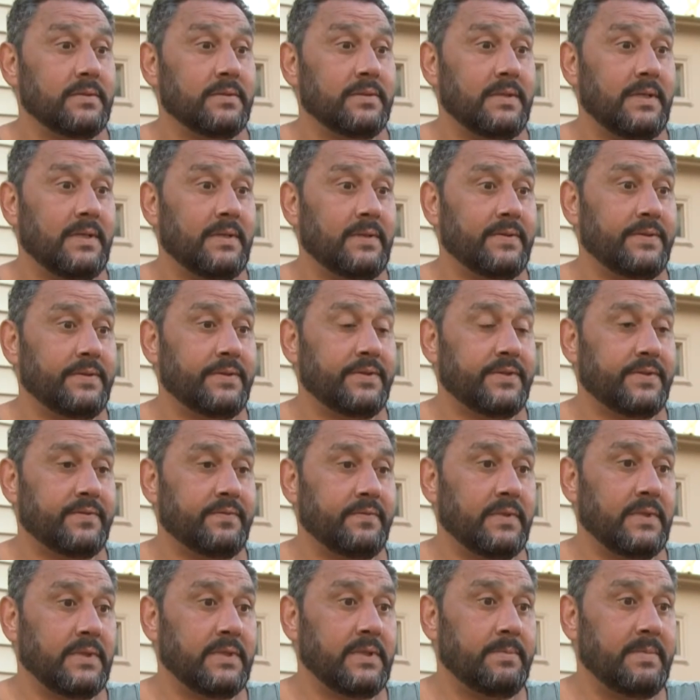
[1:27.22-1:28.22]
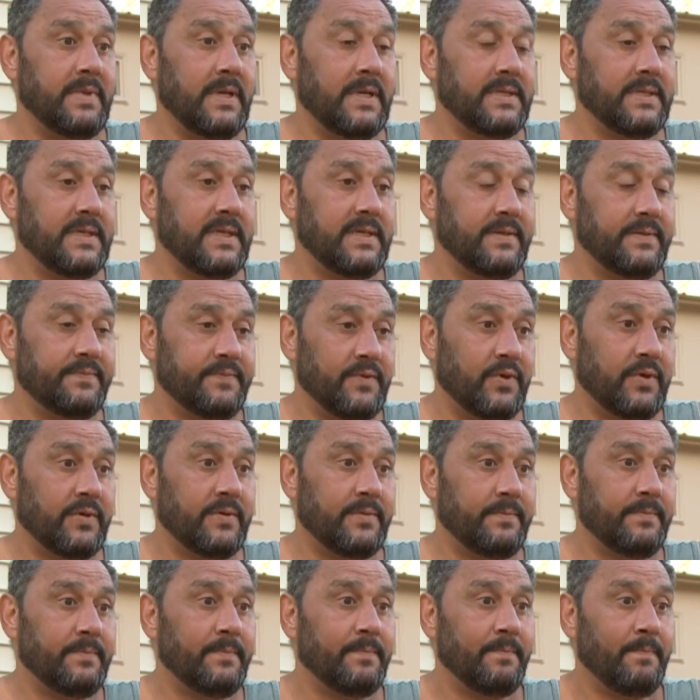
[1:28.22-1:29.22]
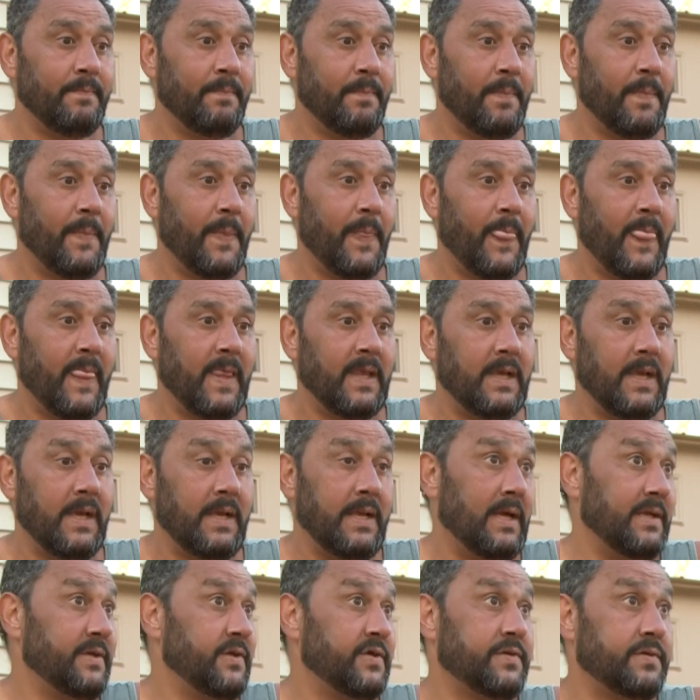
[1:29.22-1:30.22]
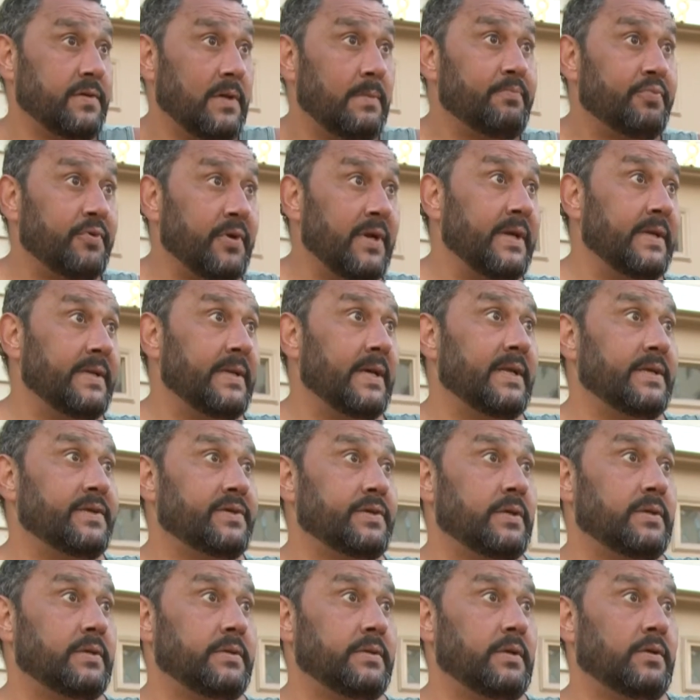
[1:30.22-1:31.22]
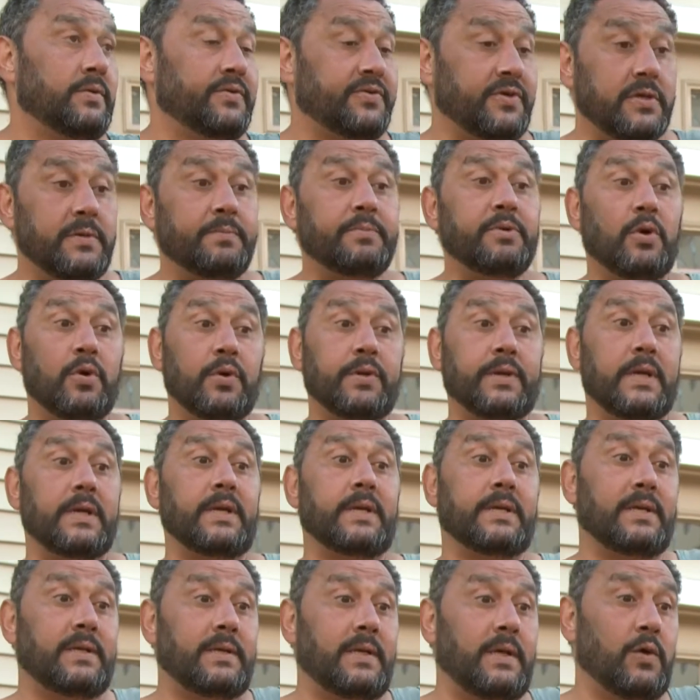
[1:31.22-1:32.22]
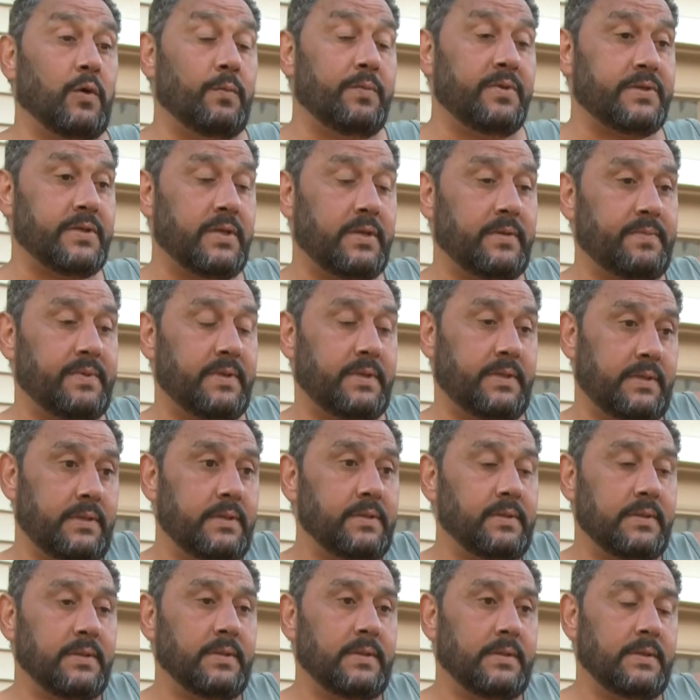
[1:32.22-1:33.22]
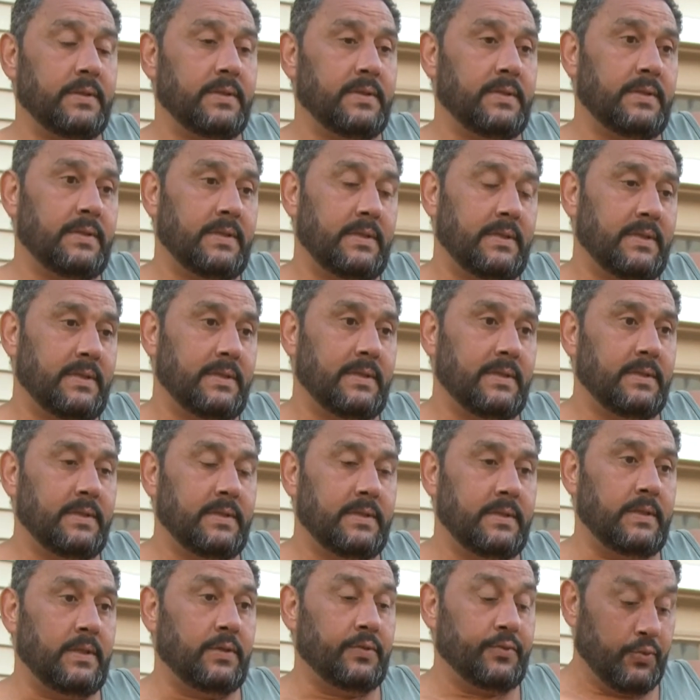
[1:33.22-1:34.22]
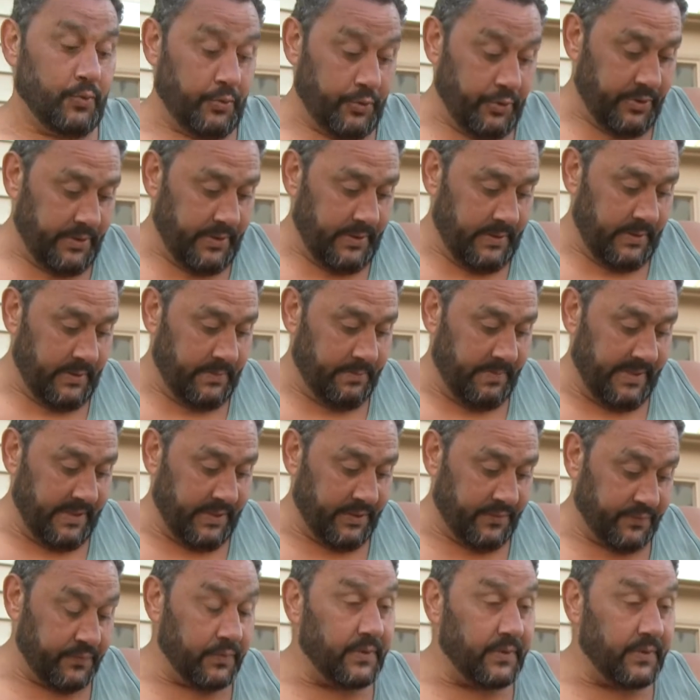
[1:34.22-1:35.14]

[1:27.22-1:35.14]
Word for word: You know, just really a bad day for him. And I just, I'm praying that he's going to, you know, it's going to be okay. I hope he's going to be, you know, do good and make it